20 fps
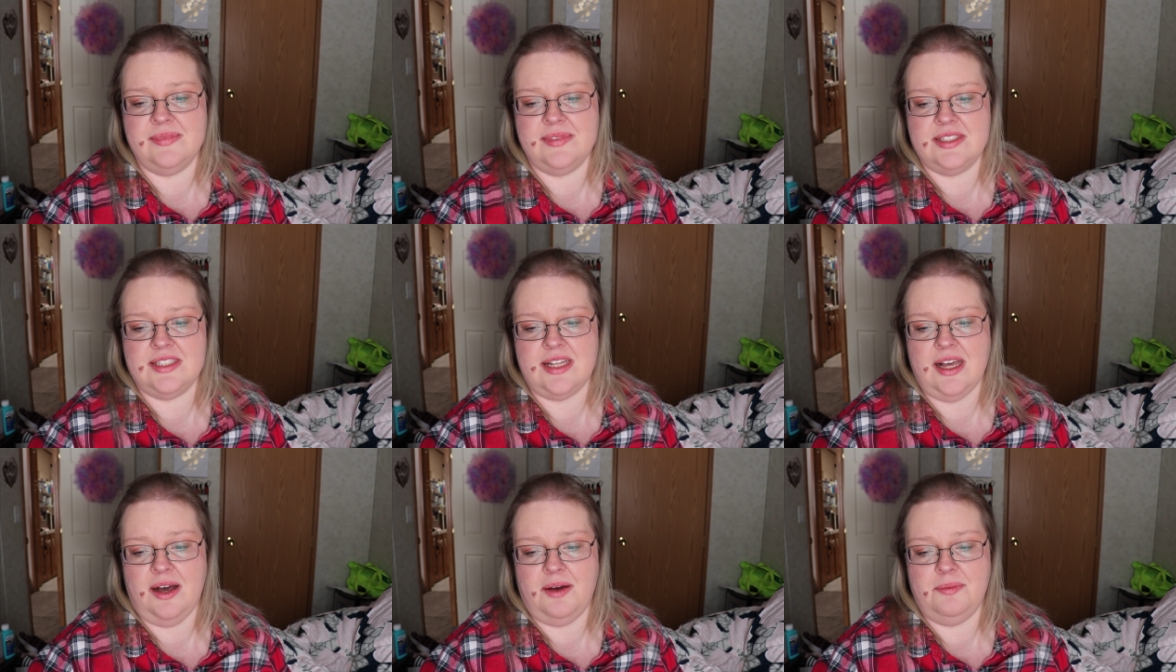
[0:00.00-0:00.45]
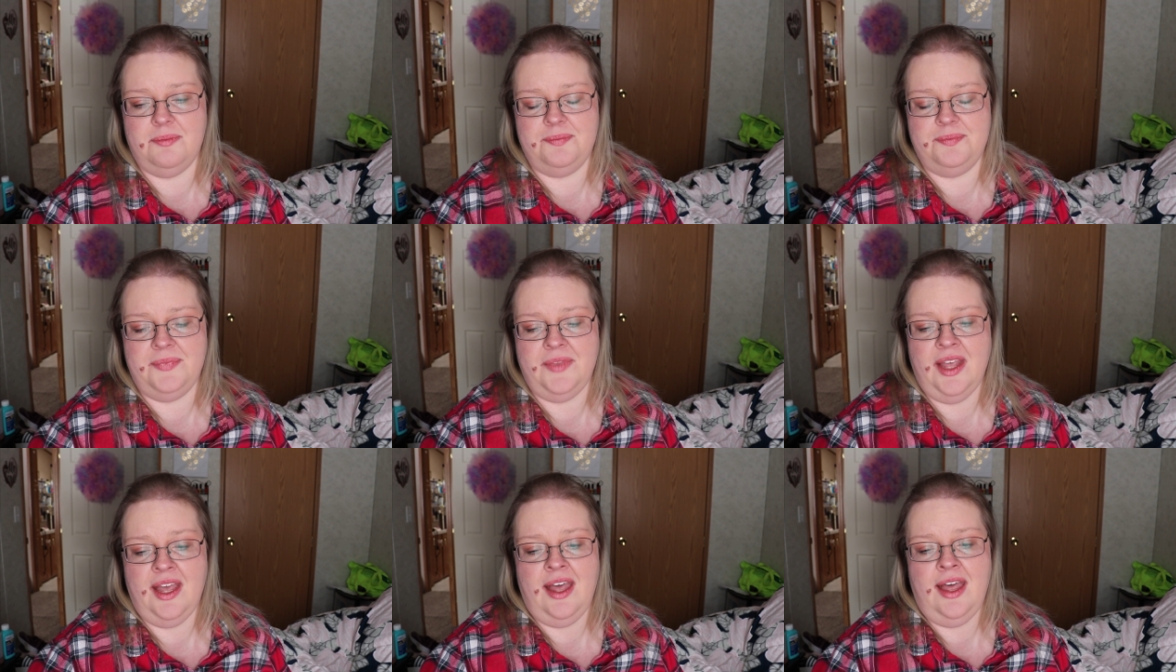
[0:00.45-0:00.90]
So
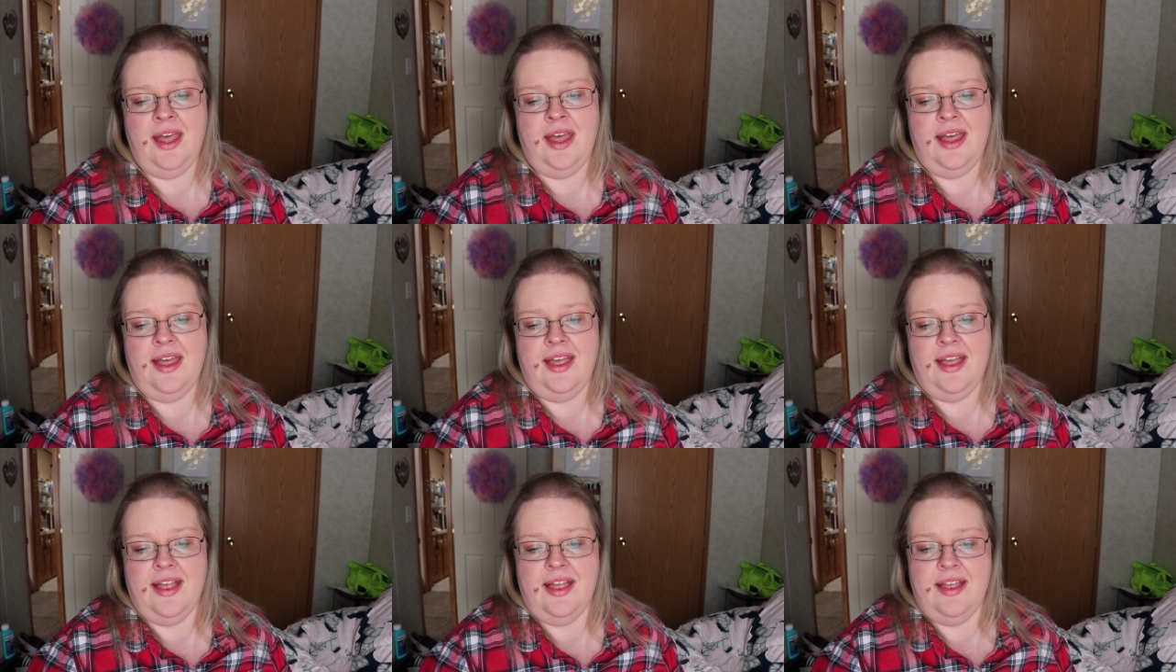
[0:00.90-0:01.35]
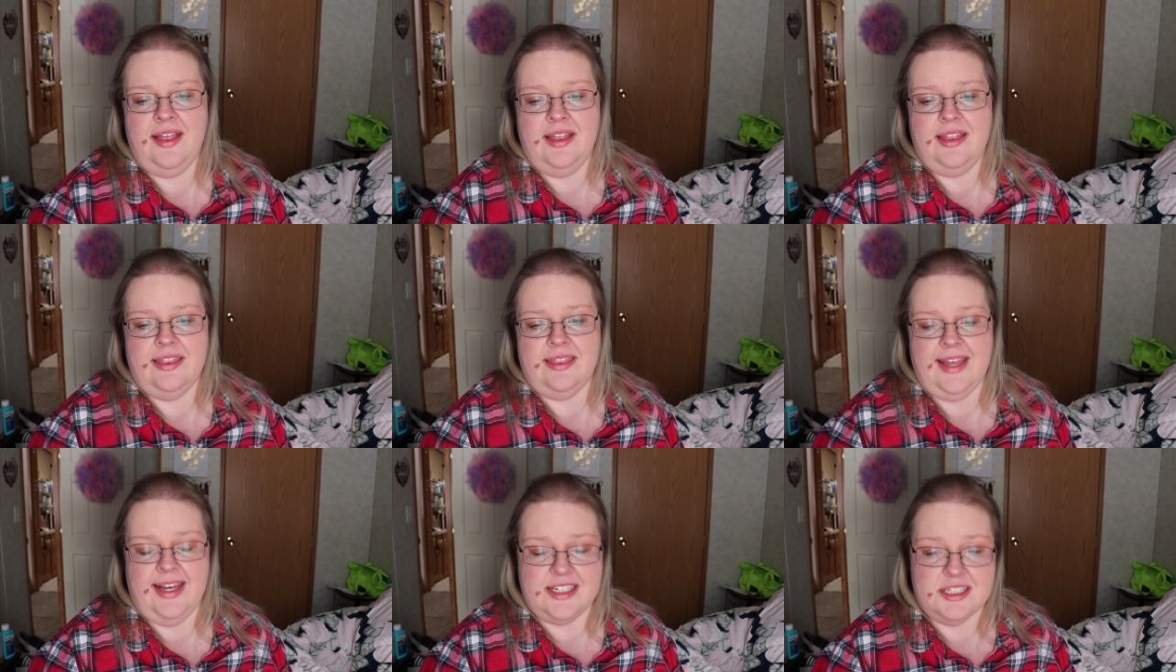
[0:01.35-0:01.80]

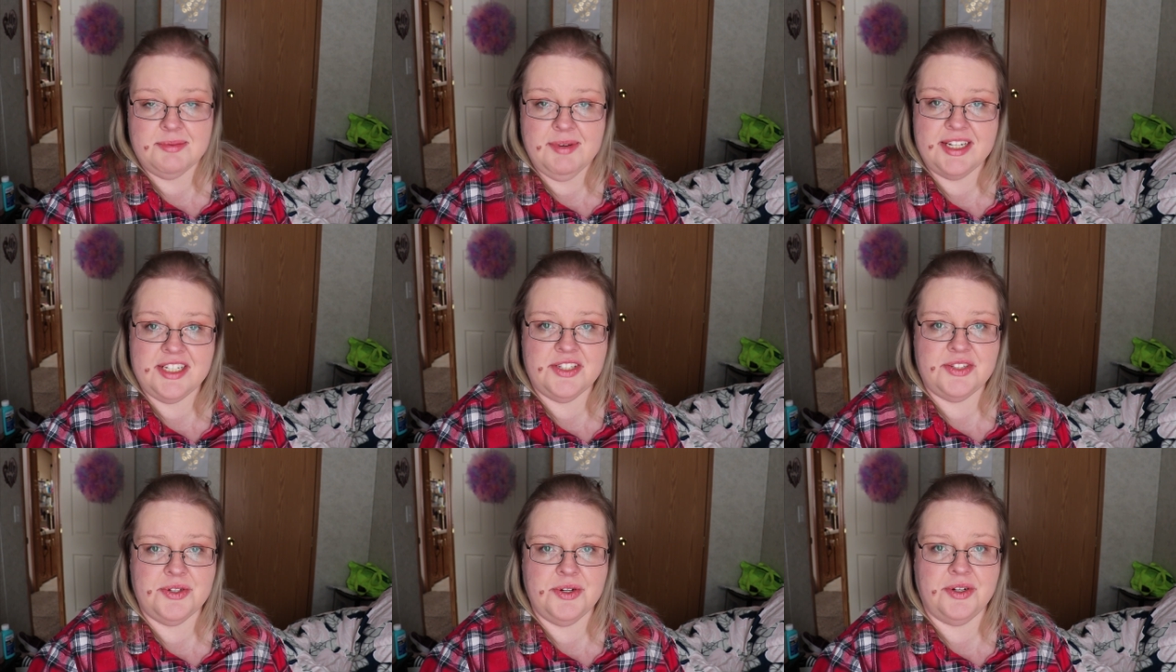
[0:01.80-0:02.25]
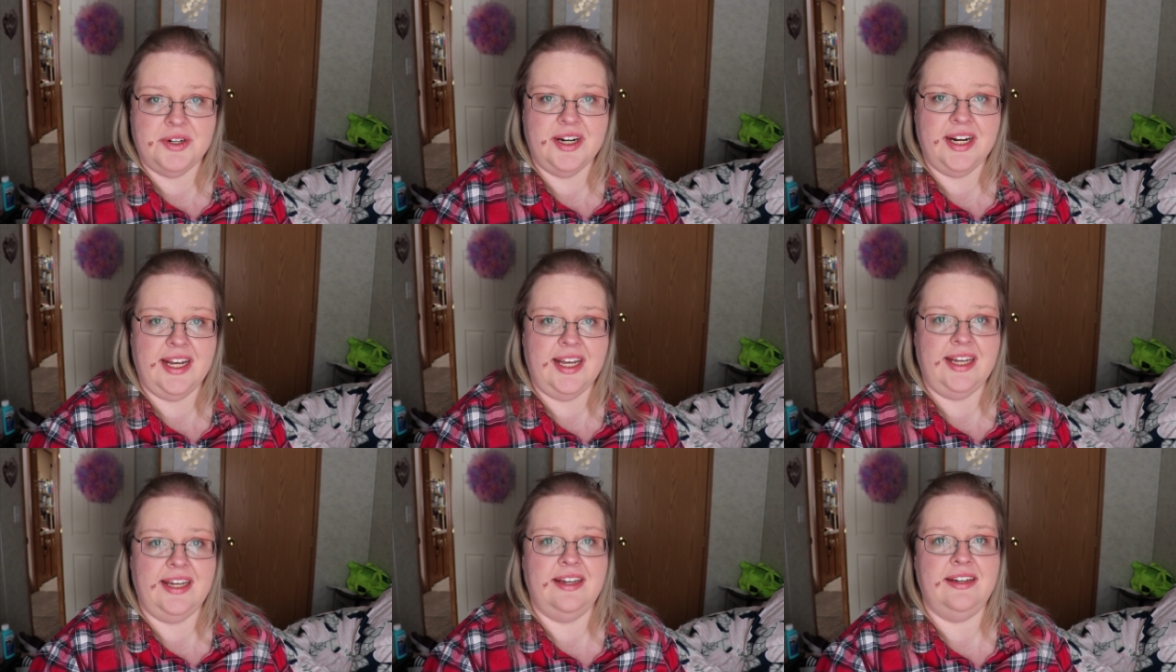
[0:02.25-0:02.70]
that's my
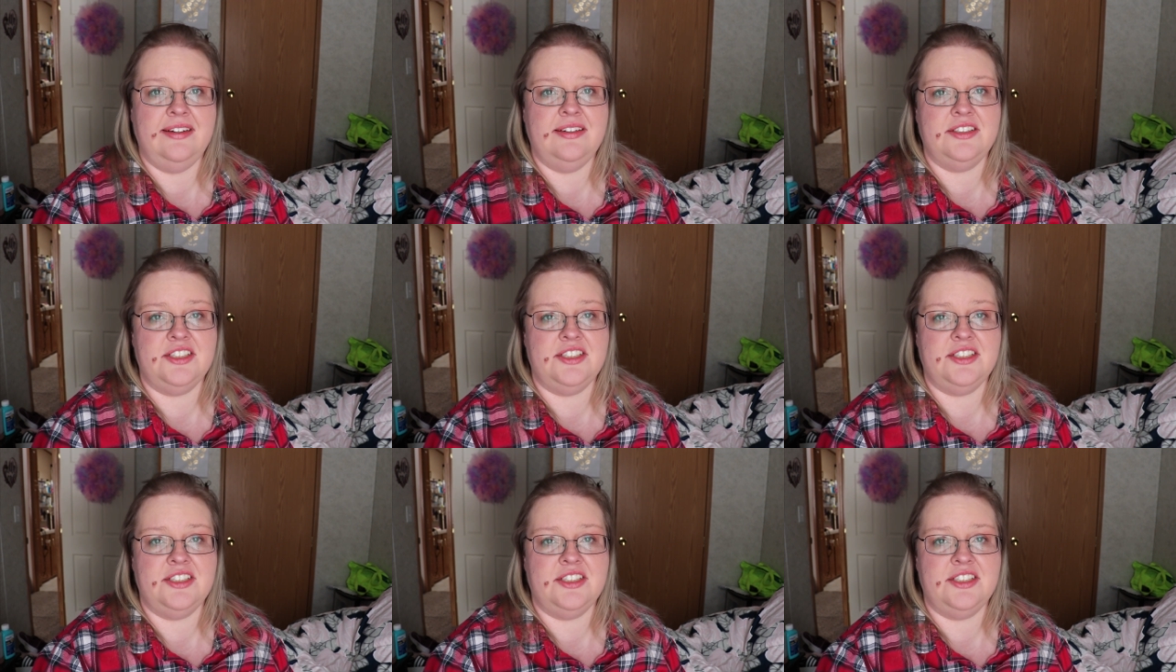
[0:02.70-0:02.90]
story.